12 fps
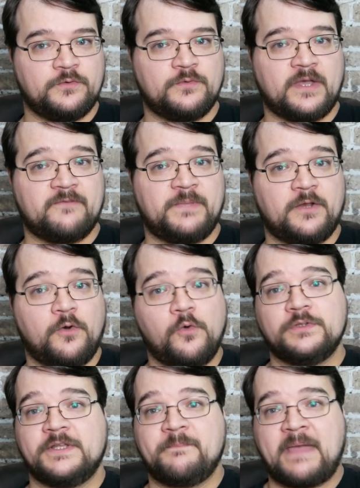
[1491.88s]
have been
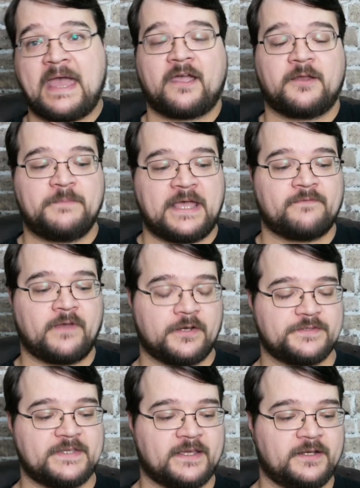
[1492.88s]
holding back on Pathfinder
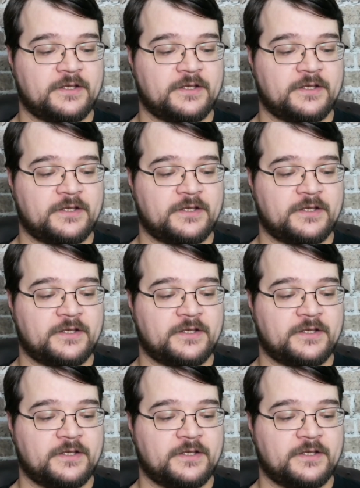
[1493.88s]
2nd